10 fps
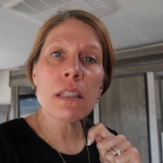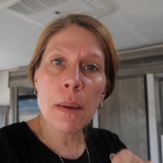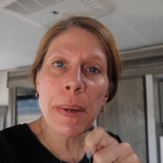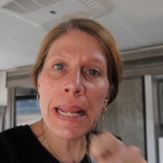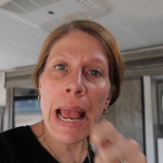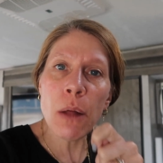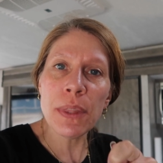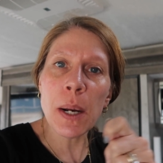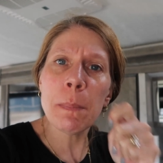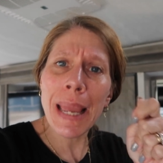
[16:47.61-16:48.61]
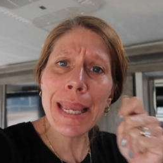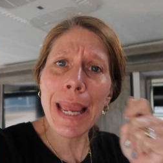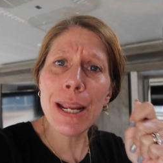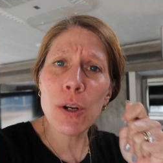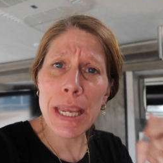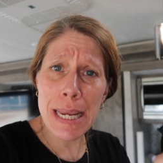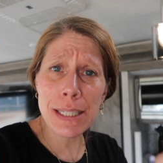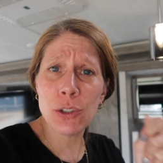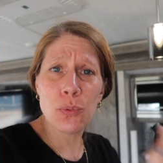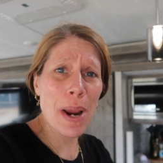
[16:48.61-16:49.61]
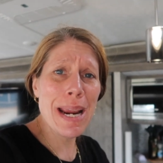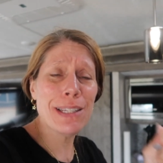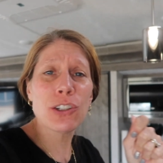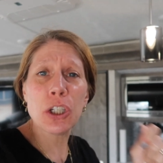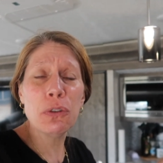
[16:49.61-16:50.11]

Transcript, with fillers: Somebody out there make a yeast-raised